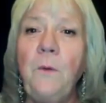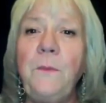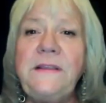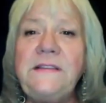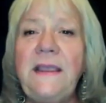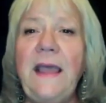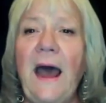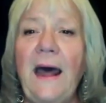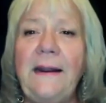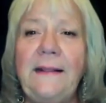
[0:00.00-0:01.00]
We see
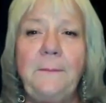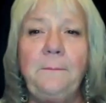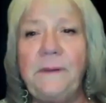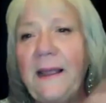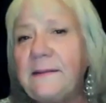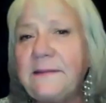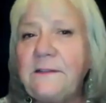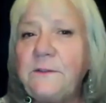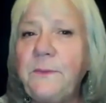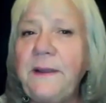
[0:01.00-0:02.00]
God in the
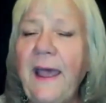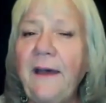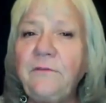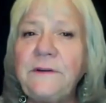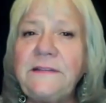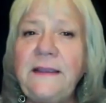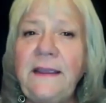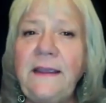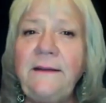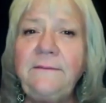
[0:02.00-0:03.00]
blessings we have
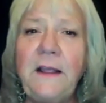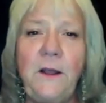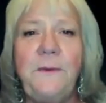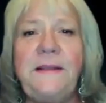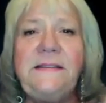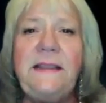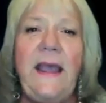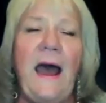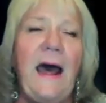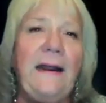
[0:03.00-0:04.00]
received. We see
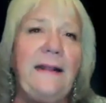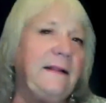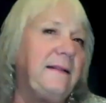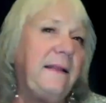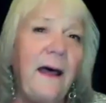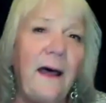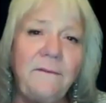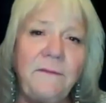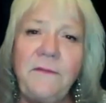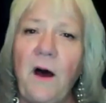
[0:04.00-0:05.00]
God in the
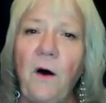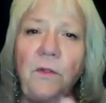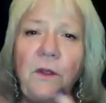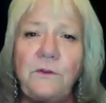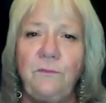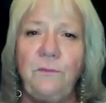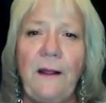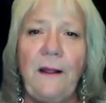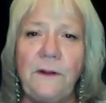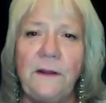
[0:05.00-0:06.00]
love of all those
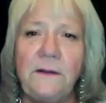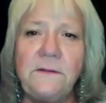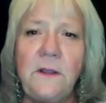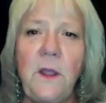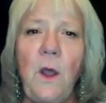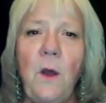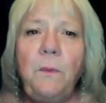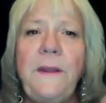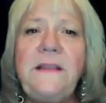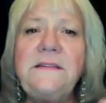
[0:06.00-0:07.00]
around us.
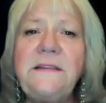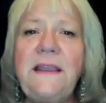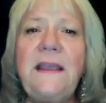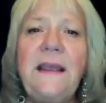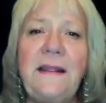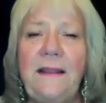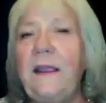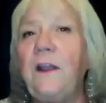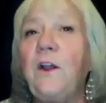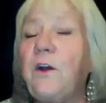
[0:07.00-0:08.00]
We see it in
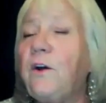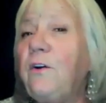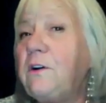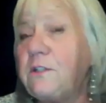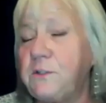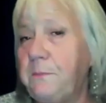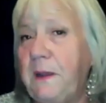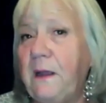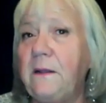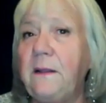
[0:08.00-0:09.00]
the
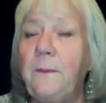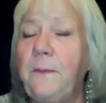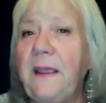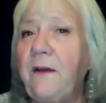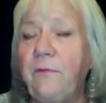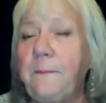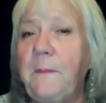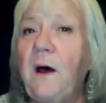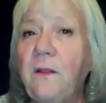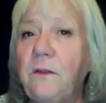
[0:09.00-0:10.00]
encouragement that we get from
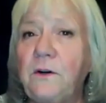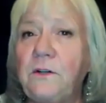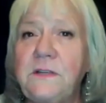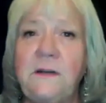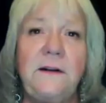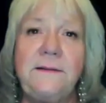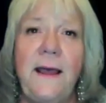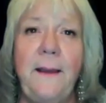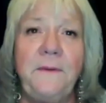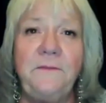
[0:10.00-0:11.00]
others in a
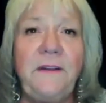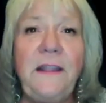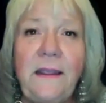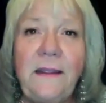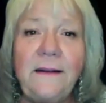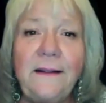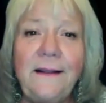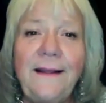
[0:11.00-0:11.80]
time of need.